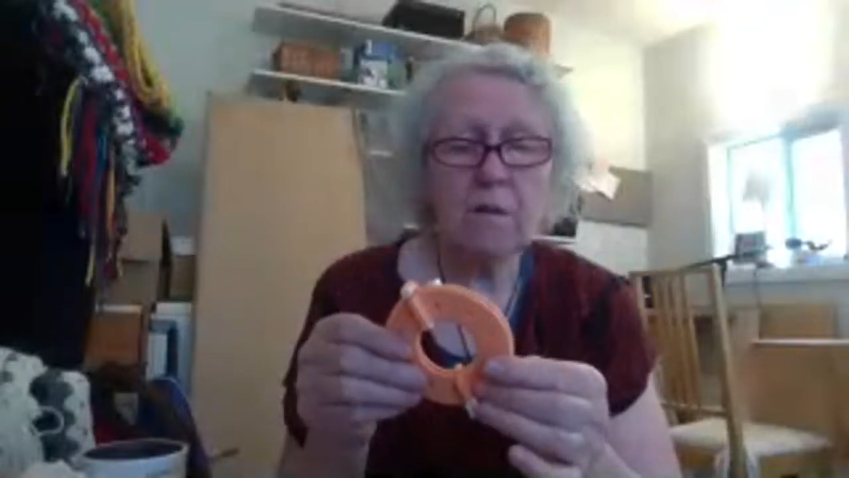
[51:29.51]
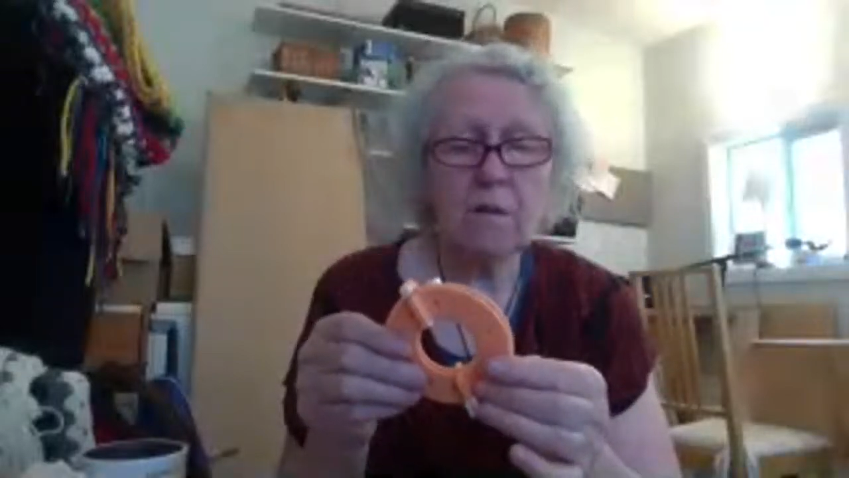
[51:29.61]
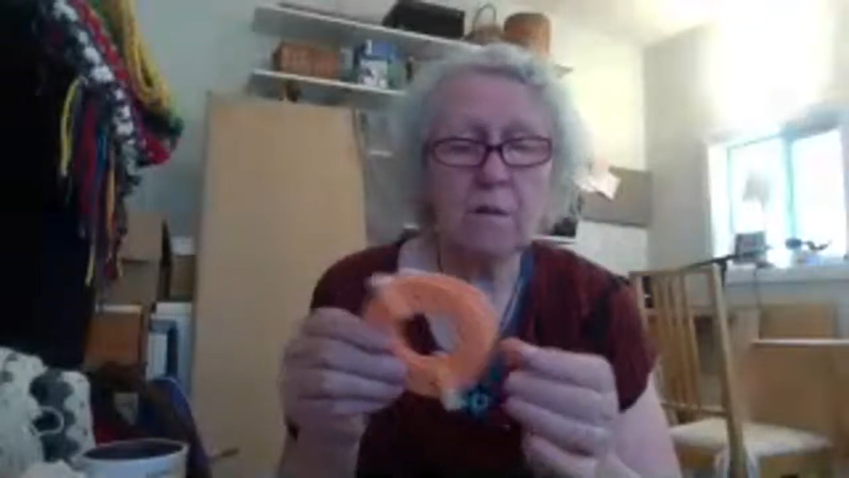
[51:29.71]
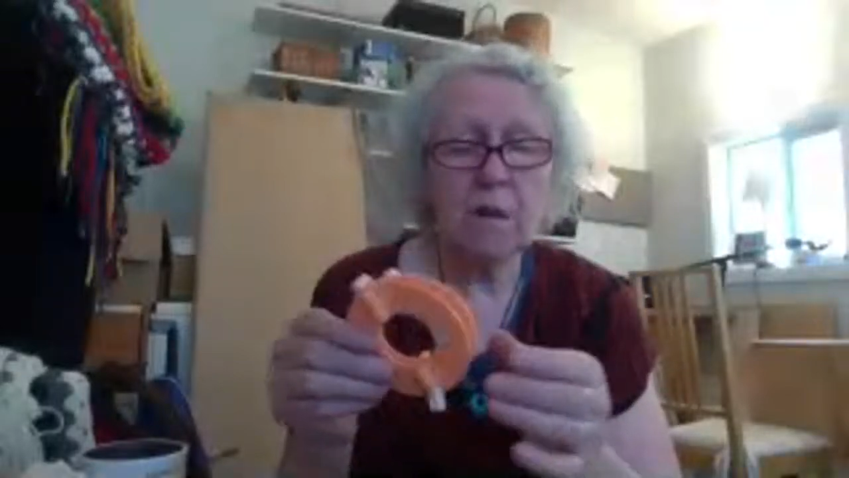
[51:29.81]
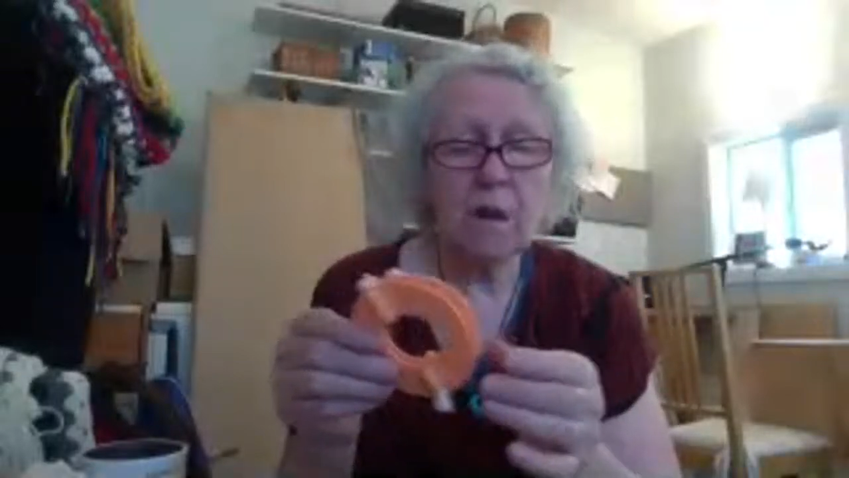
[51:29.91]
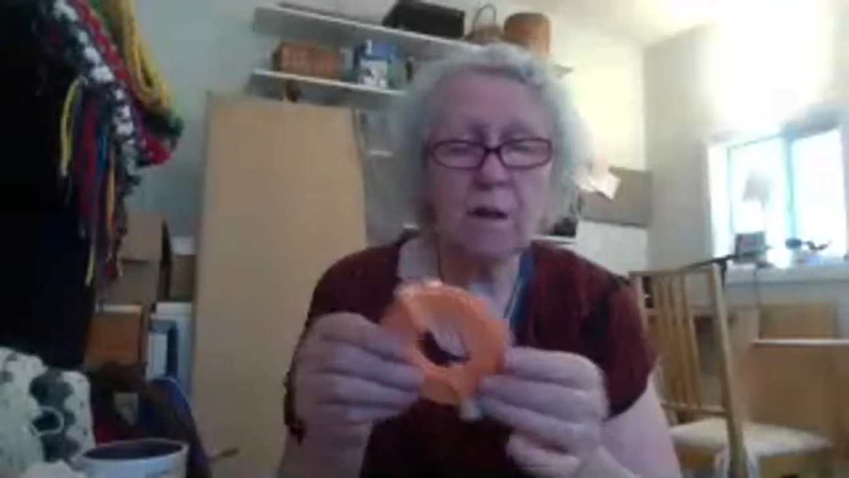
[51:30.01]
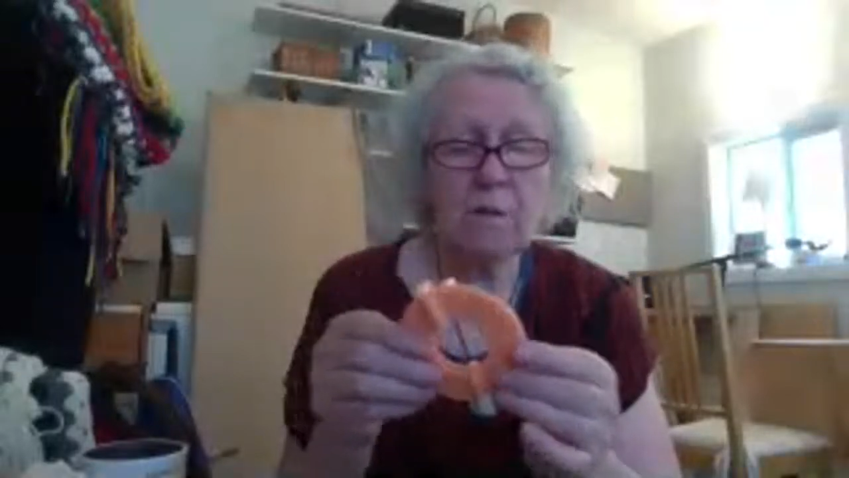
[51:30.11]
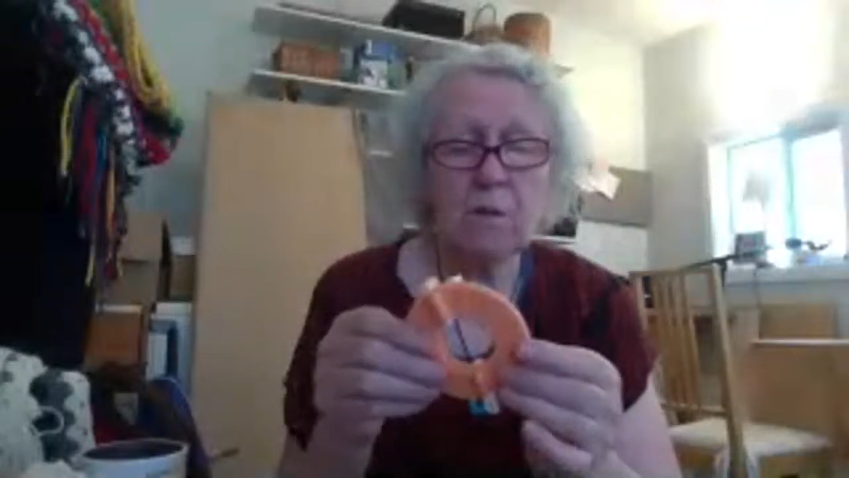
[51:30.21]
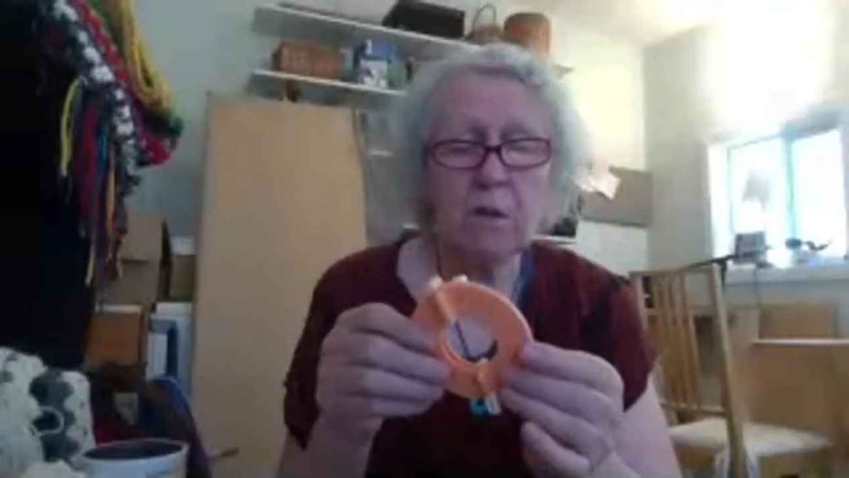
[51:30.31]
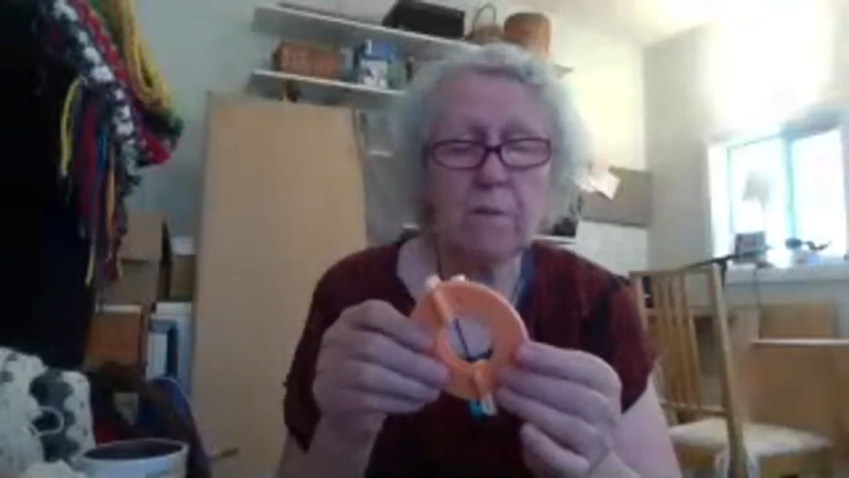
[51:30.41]
So
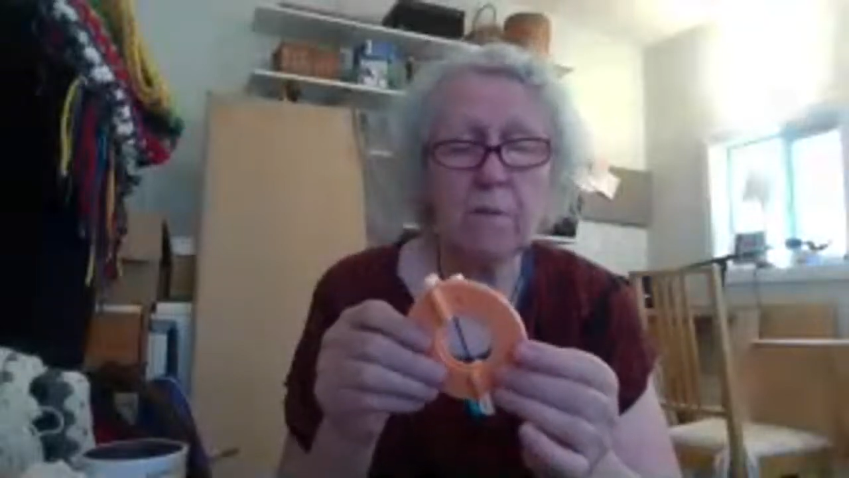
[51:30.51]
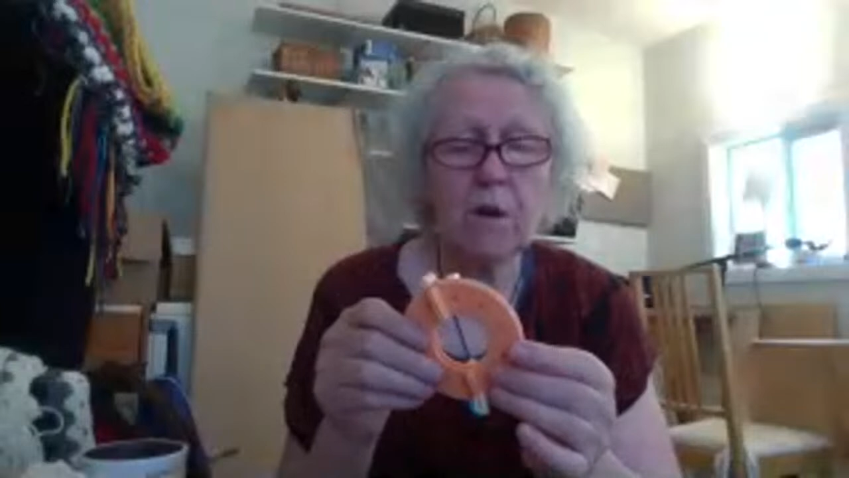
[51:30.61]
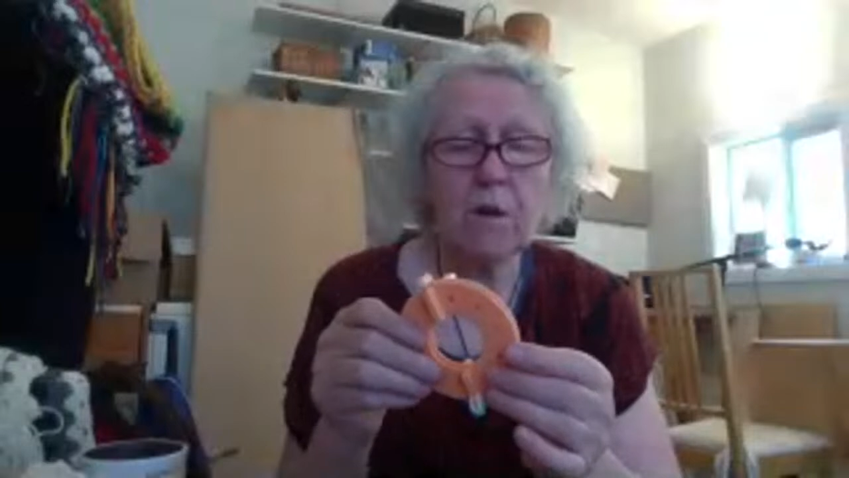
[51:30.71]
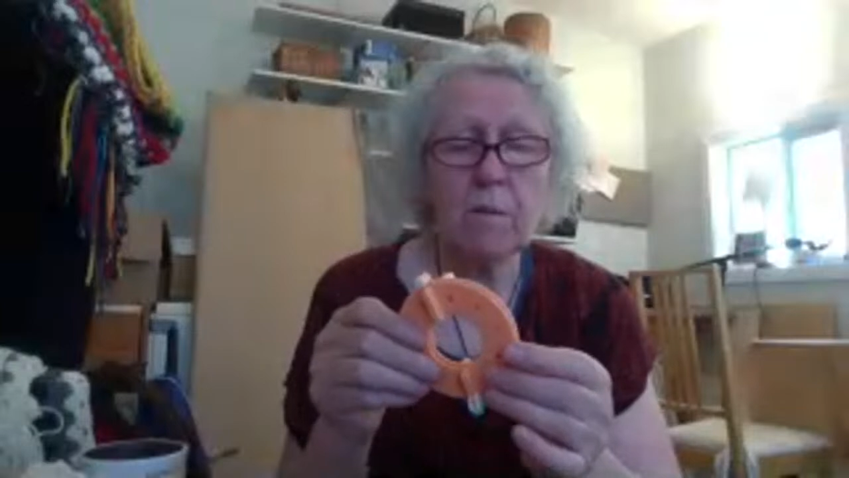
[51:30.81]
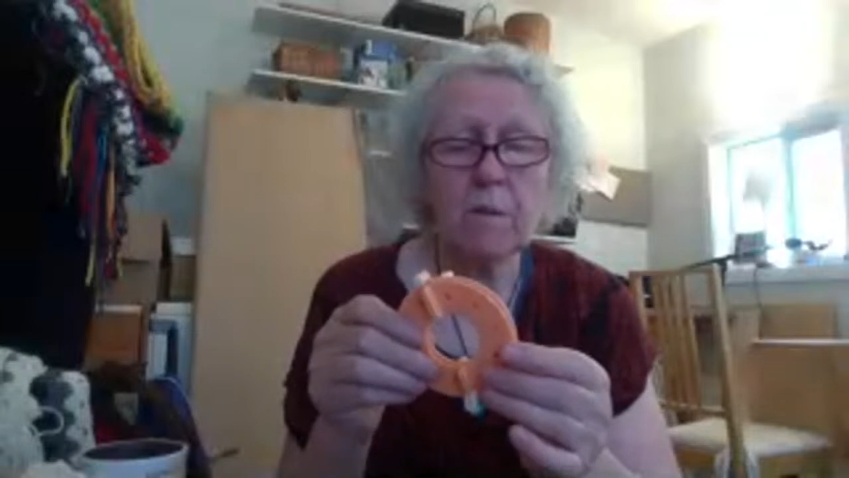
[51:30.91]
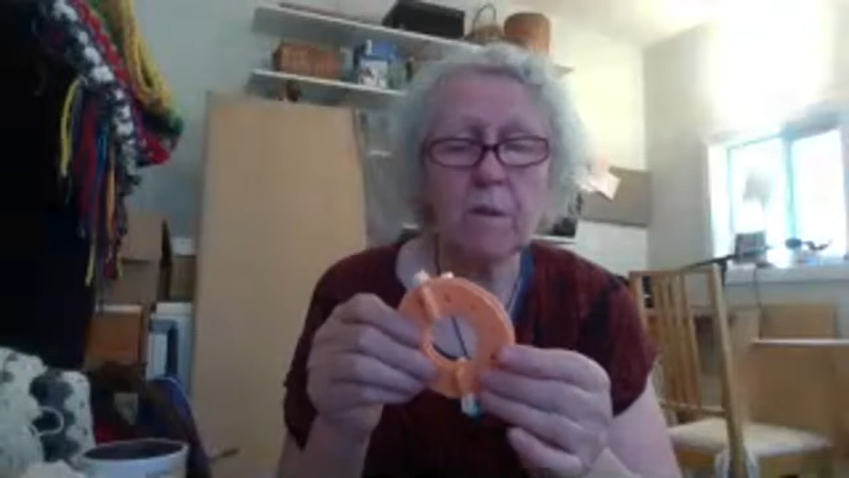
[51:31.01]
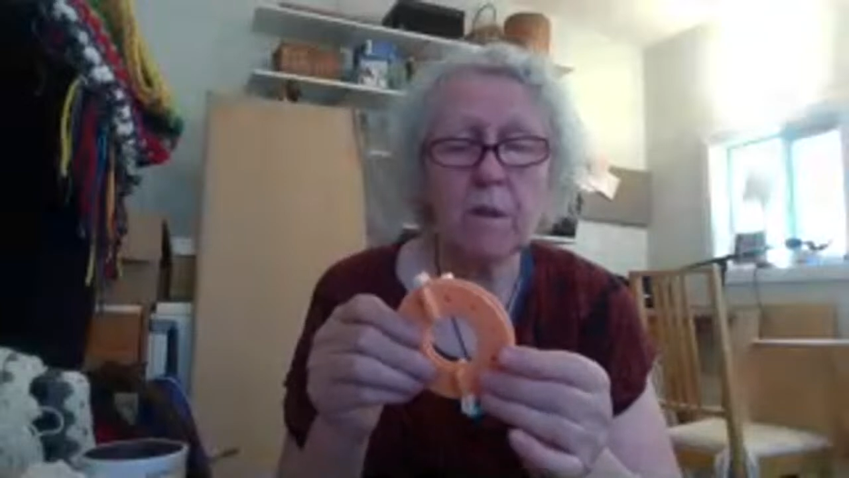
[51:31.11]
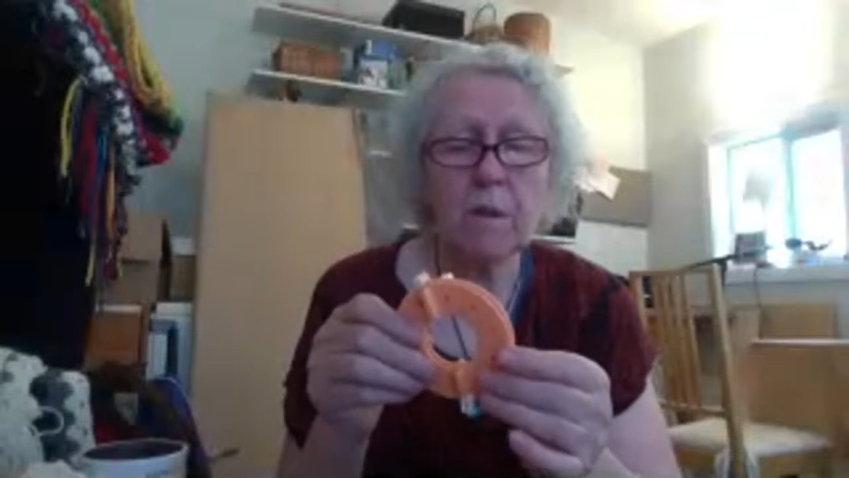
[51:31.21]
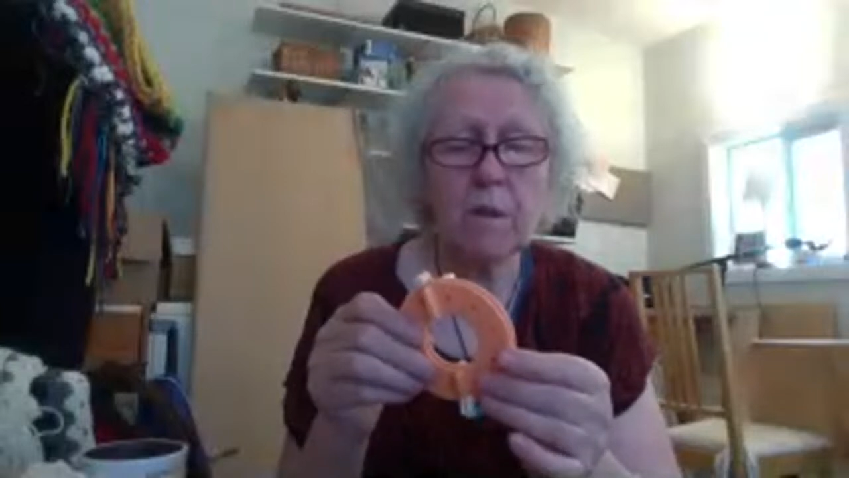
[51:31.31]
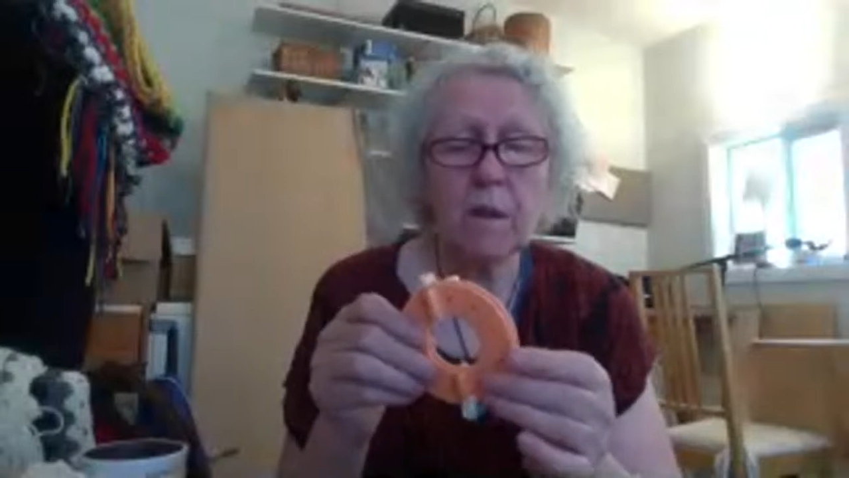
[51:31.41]
I don't know what I'm talking
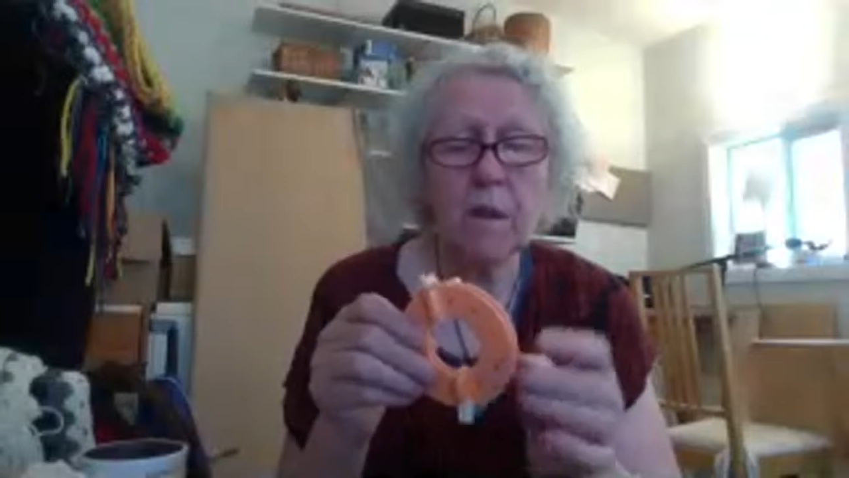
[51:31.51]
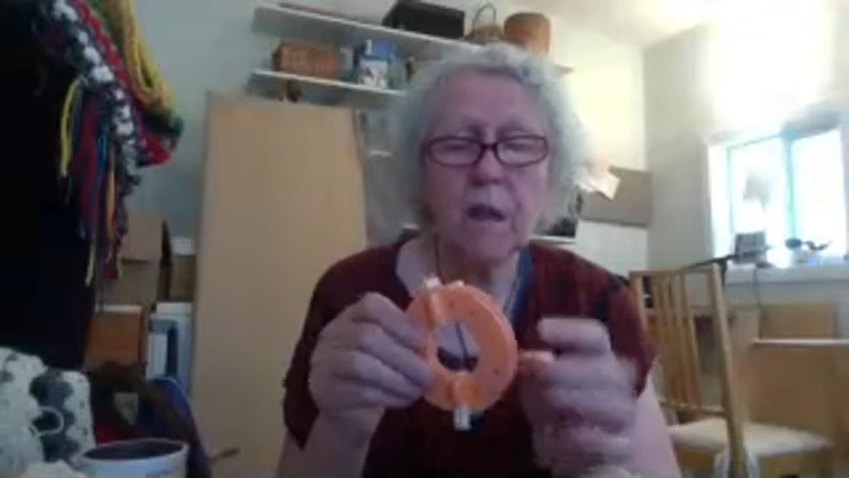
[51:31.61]
about there.